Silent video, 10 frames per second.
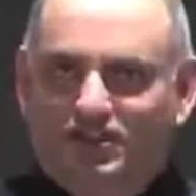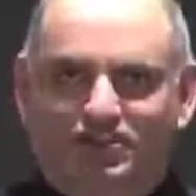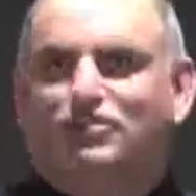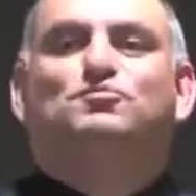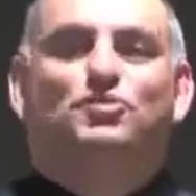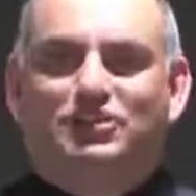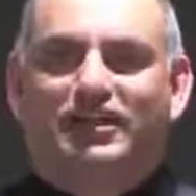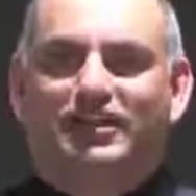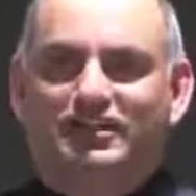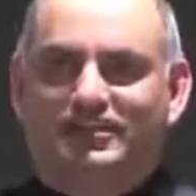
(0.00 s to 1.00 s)
He just put
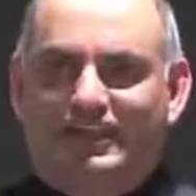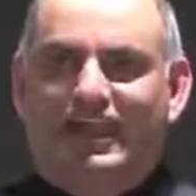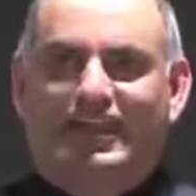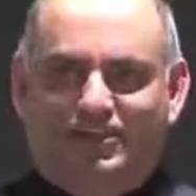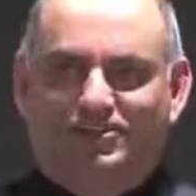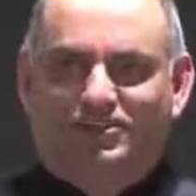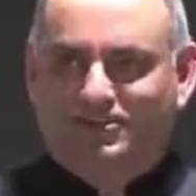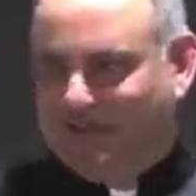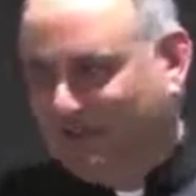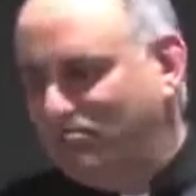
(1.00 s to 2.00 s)
that in the end.
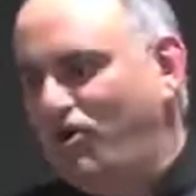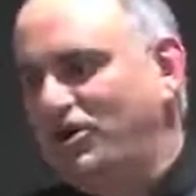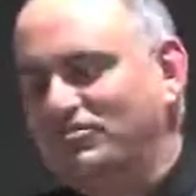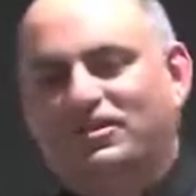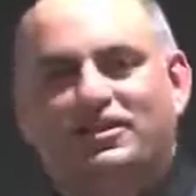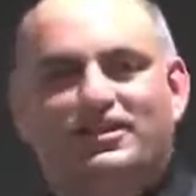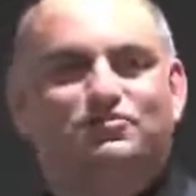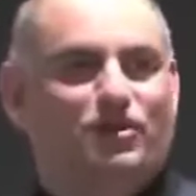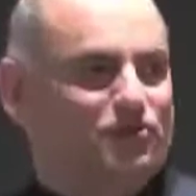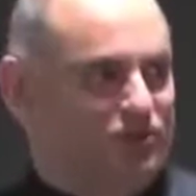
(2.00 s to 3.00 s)
At the bottom, the
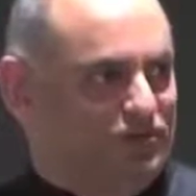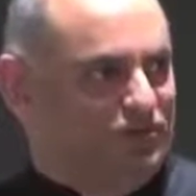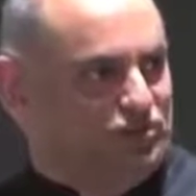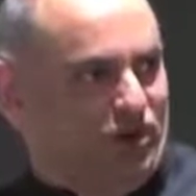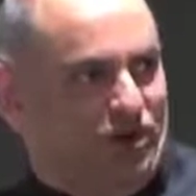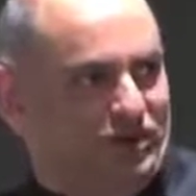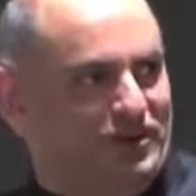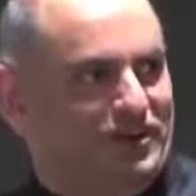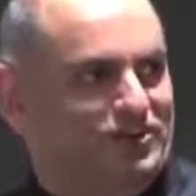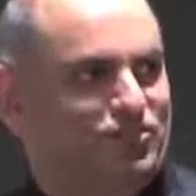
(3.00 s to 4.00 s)
8th bullet was
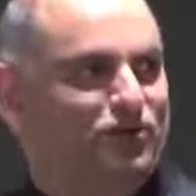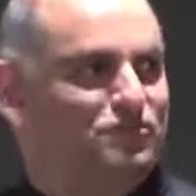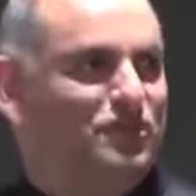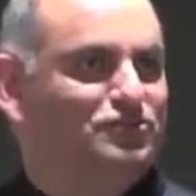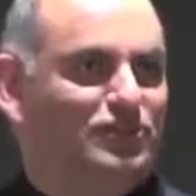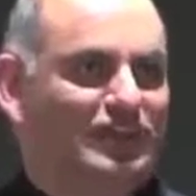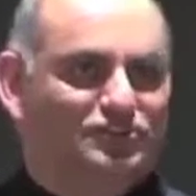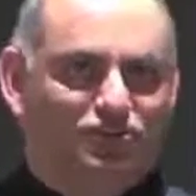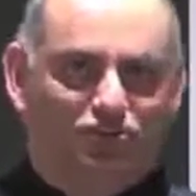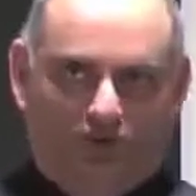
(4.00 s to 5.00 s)
install software
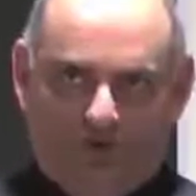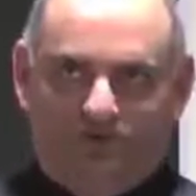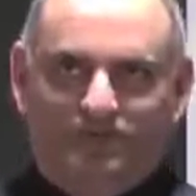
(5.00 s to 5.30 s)
installation tool.